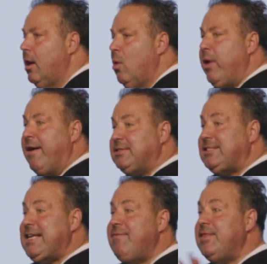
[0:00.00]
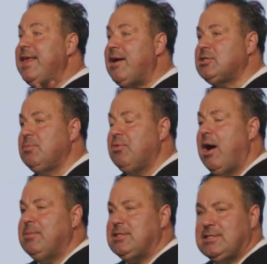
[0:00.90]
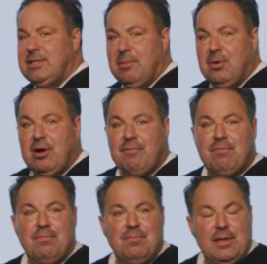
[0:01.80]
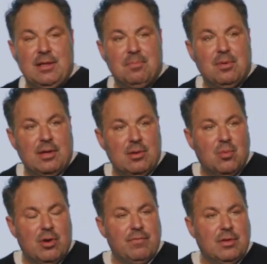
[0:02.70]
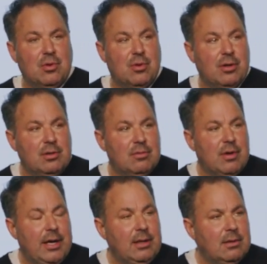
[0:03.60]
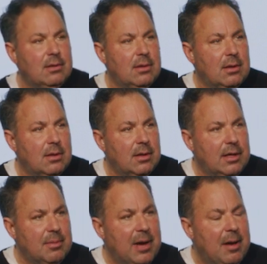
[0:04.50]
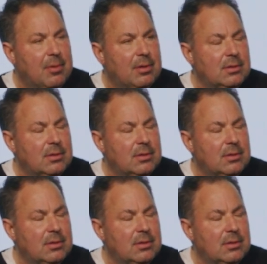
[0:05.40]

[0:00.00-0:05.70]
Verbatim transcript: We have 7,000 promises in the book of in the book, in the word of the Lord, right? In the Bible.